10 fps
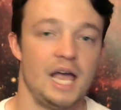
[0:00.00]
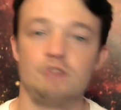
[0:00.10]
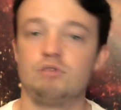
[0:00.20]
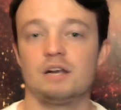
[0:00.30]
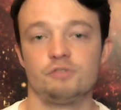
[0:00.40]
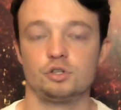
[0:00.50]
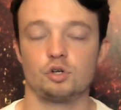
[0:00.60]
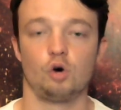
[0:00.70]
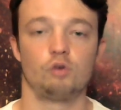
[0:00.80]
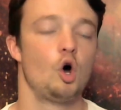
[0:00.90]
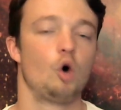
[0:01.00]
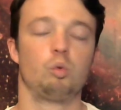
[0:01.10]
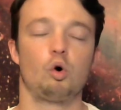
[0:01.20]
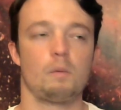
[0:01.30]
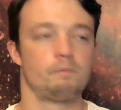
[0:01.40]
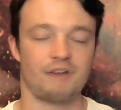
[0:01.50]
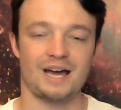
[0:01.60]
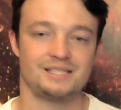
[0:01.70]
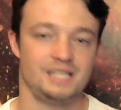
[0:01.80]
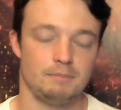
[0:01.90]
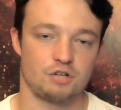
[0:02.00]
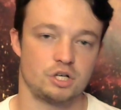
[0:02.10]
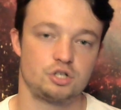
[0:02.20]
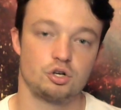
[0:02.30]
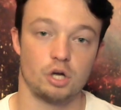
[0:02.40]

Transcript: irrelevant of what vanity metrics